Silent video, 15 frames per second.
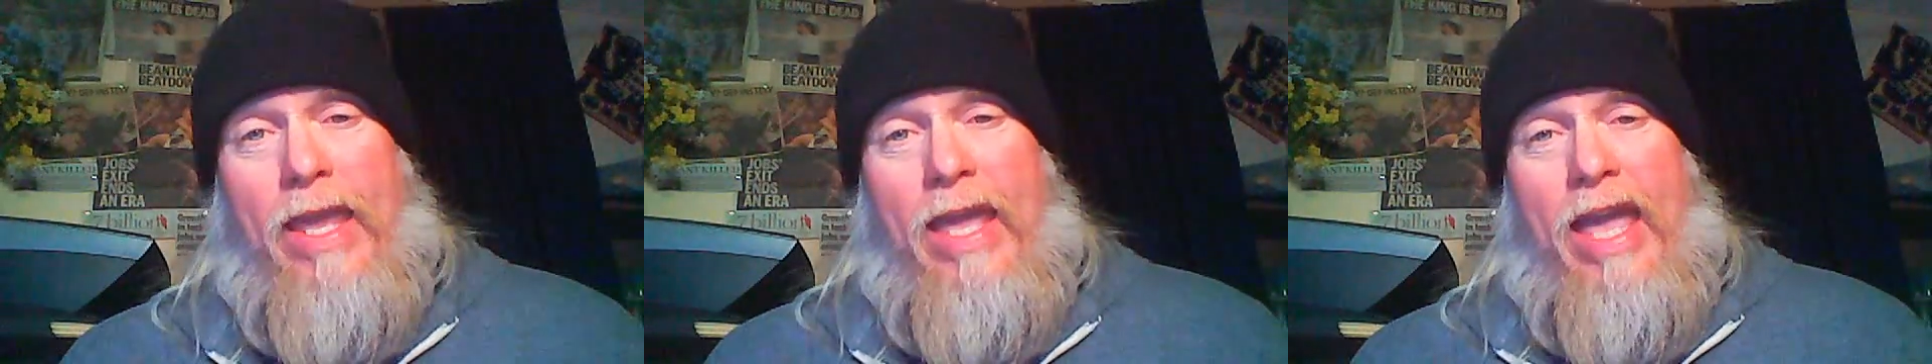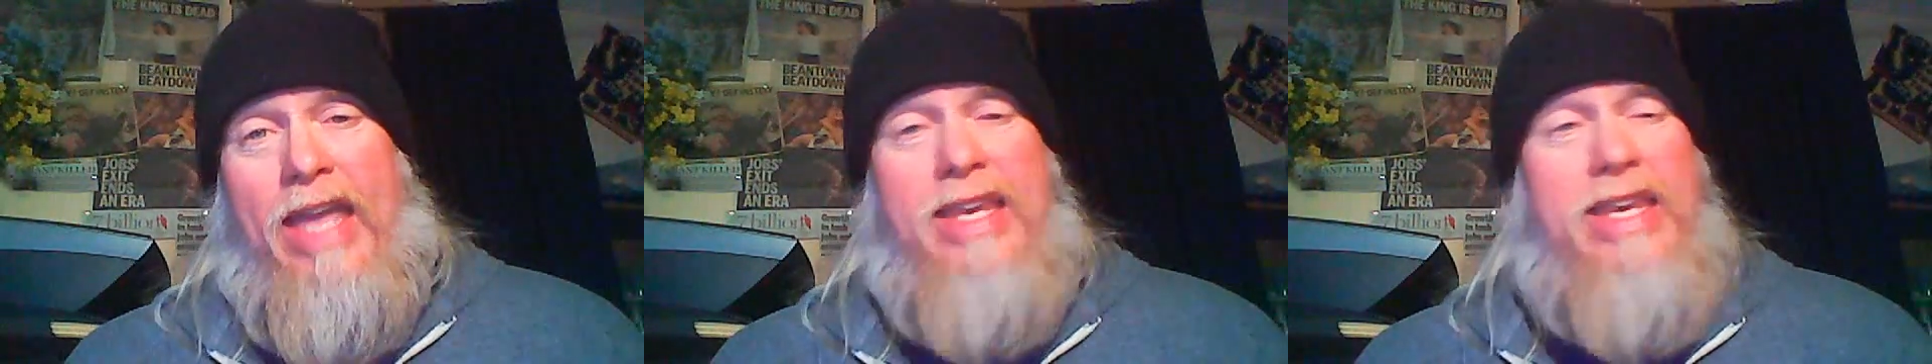
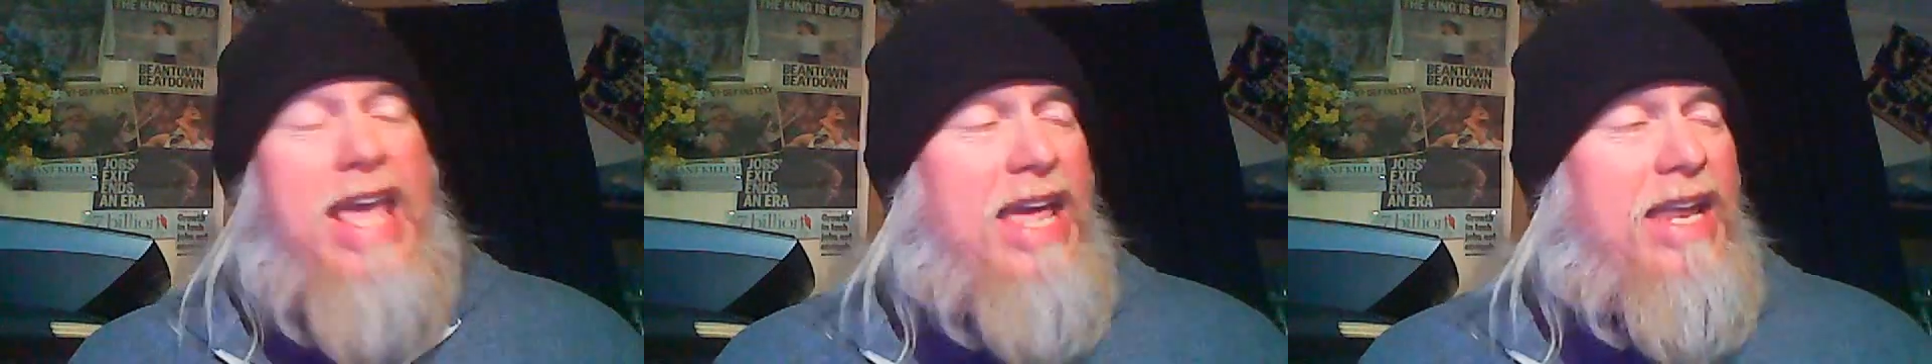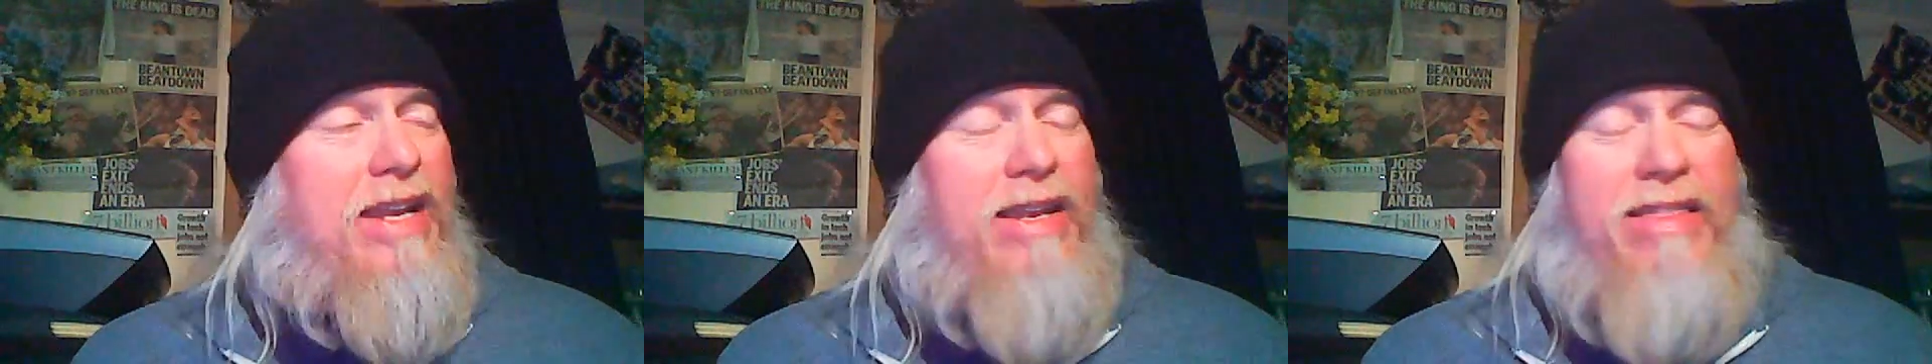And
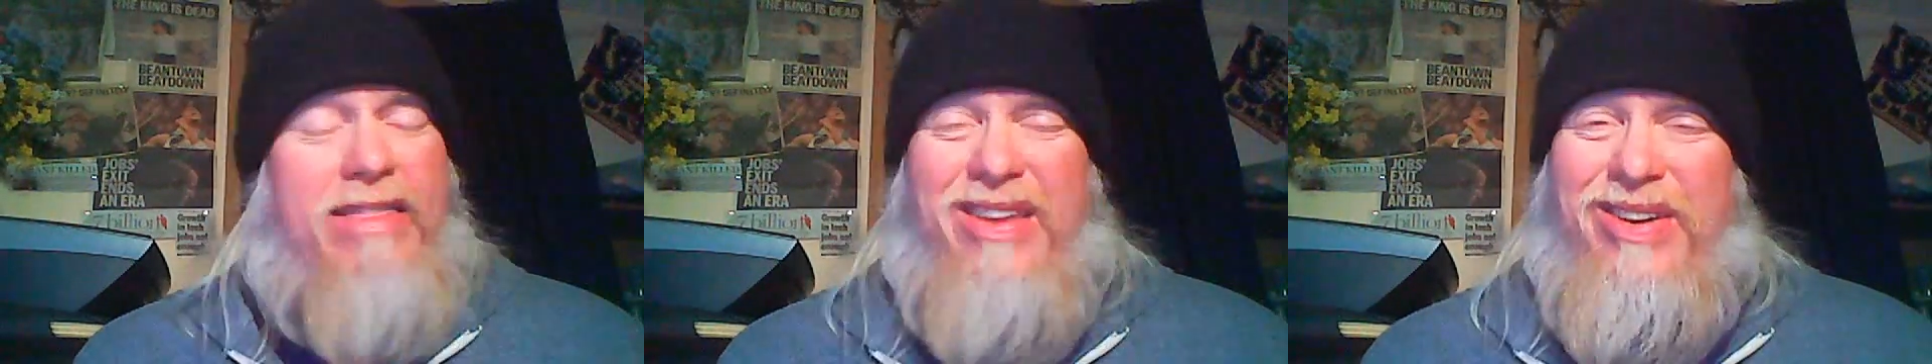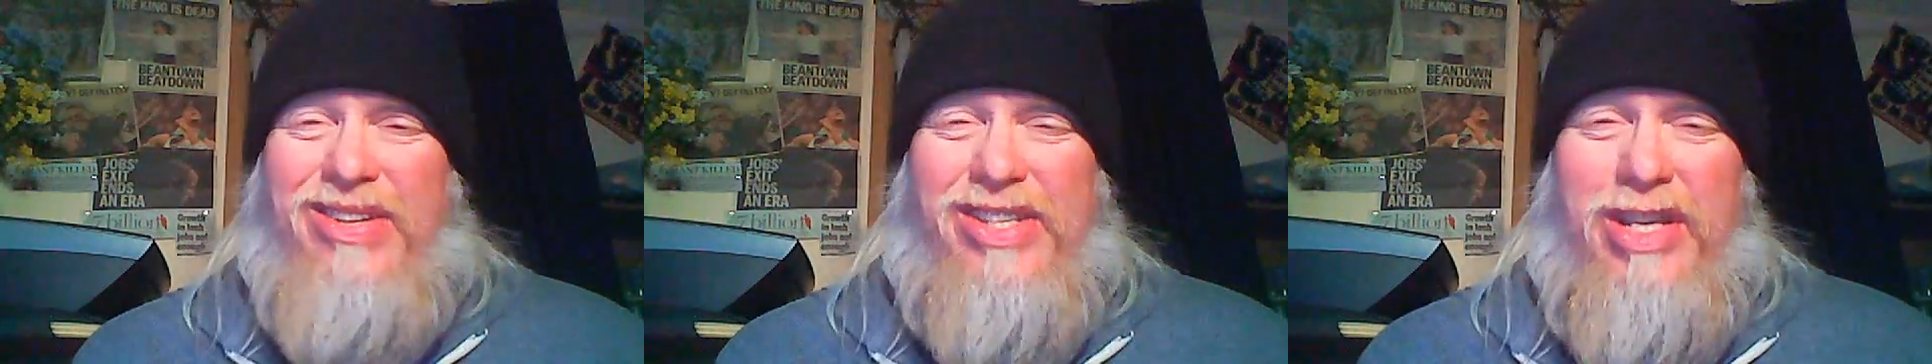yet,
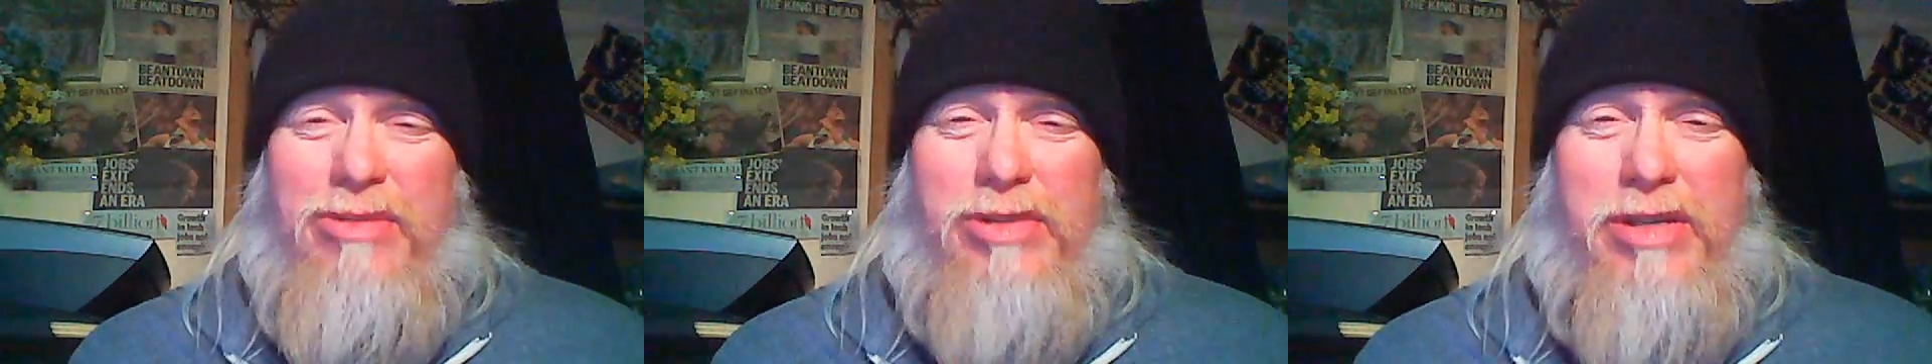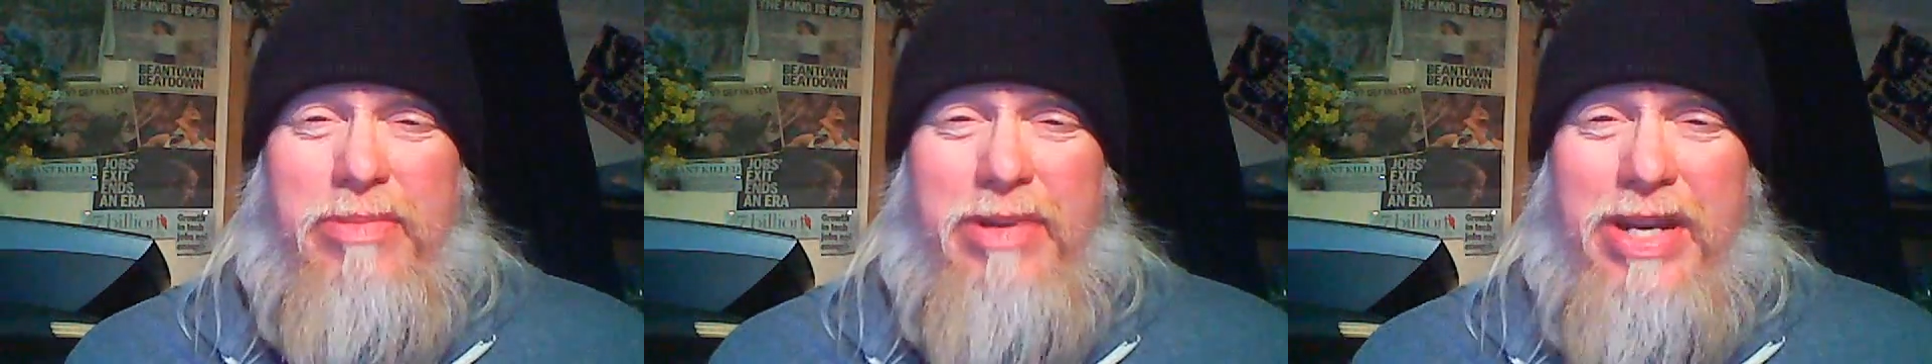there
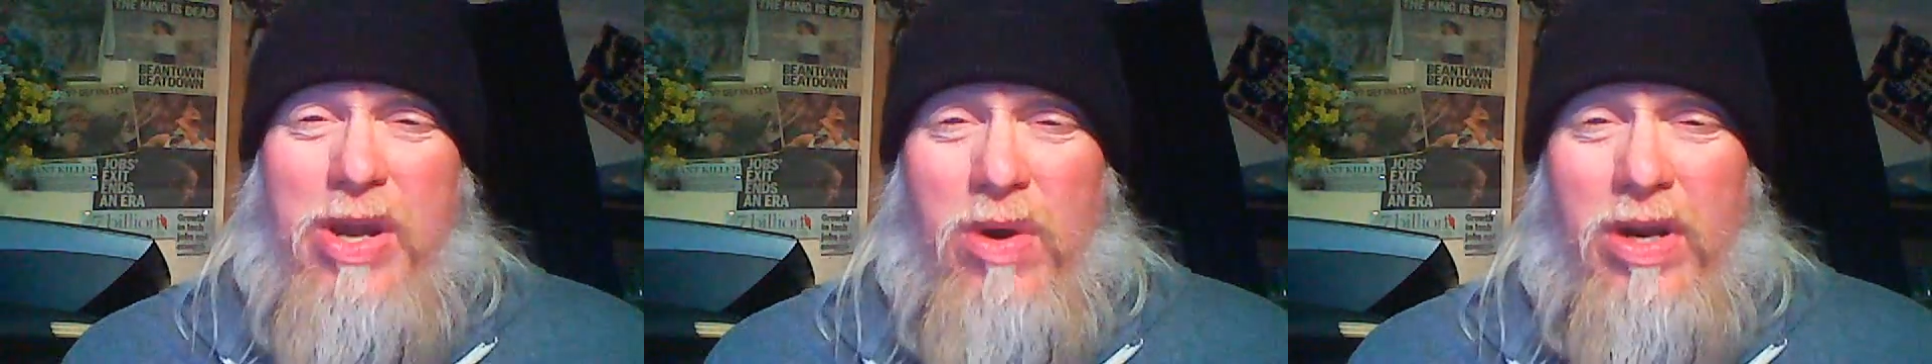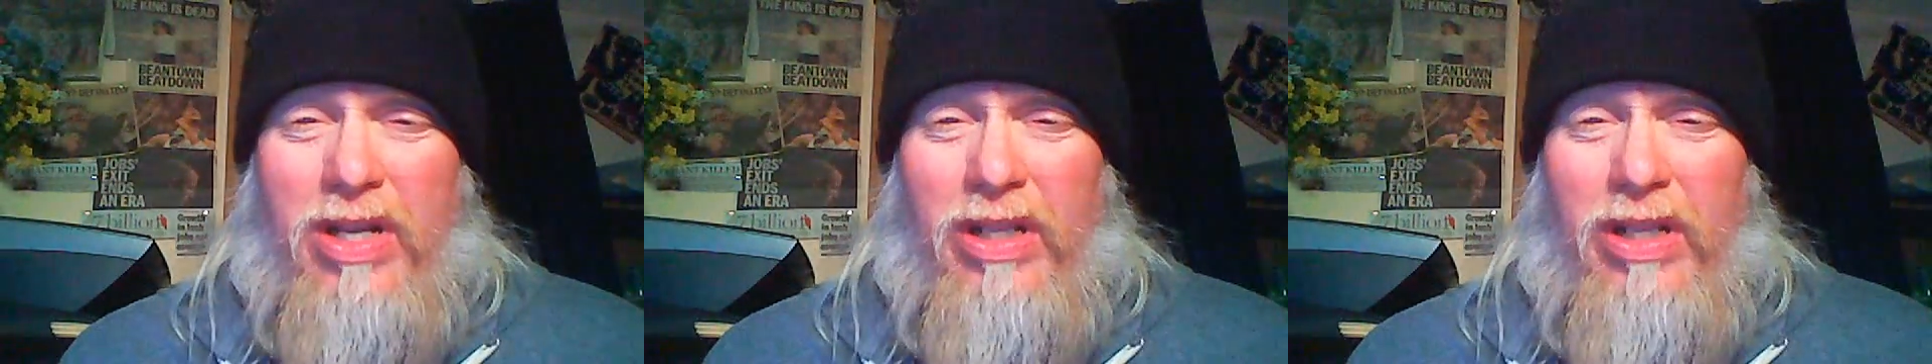seems to be no